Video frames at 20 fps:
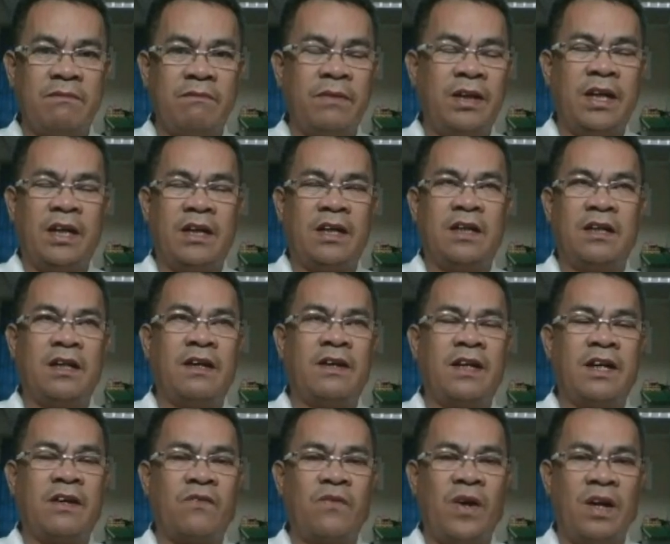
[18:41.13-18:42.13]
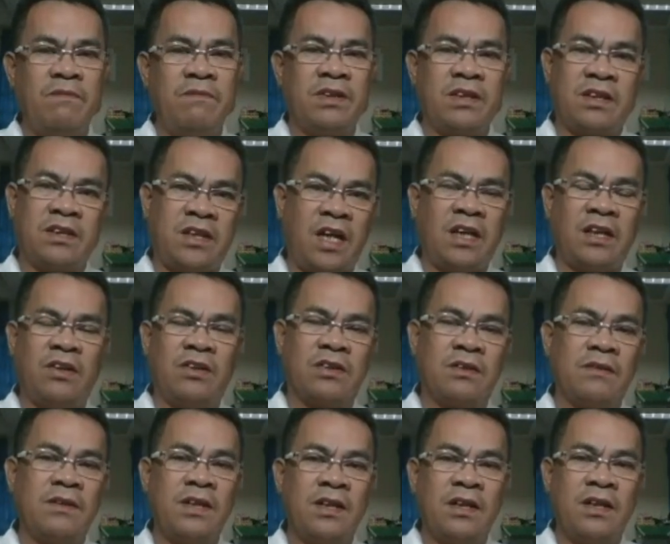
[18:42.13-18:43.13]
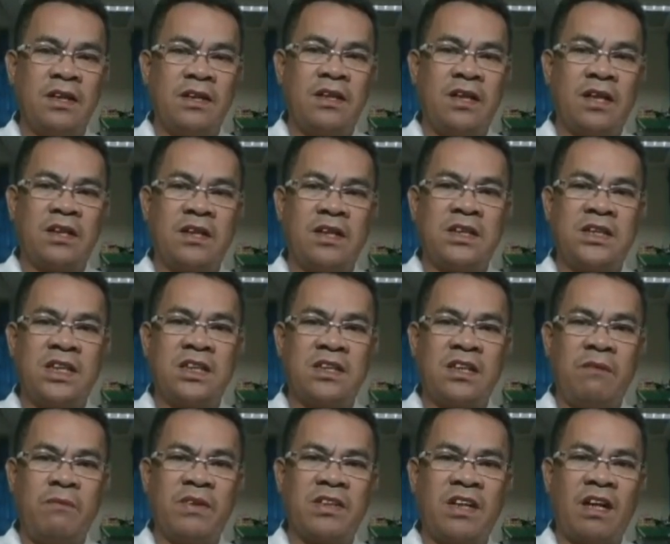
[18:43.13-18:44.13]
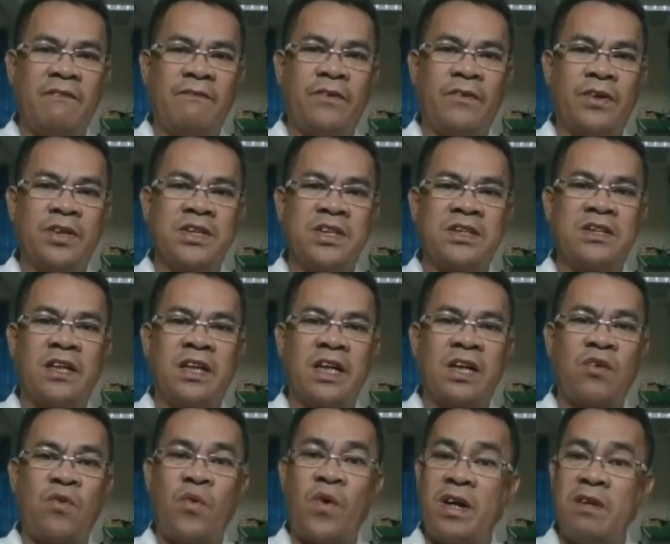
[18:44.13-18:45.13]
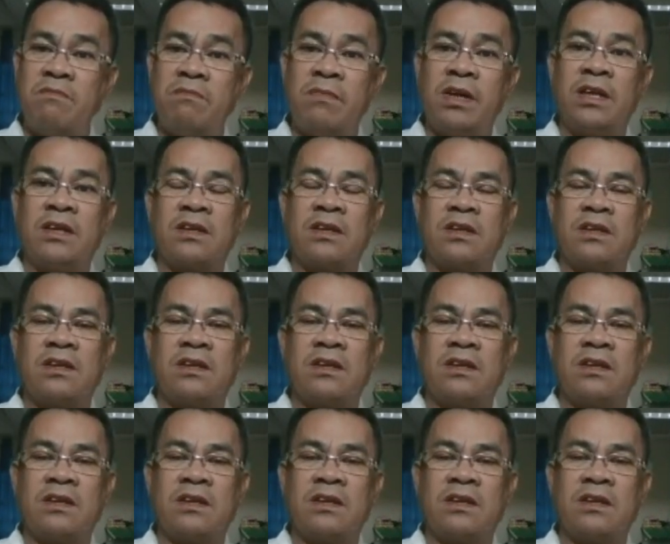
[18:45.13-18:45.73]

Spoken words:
Meaning, the requirement, take note that the centripetal force is the requirement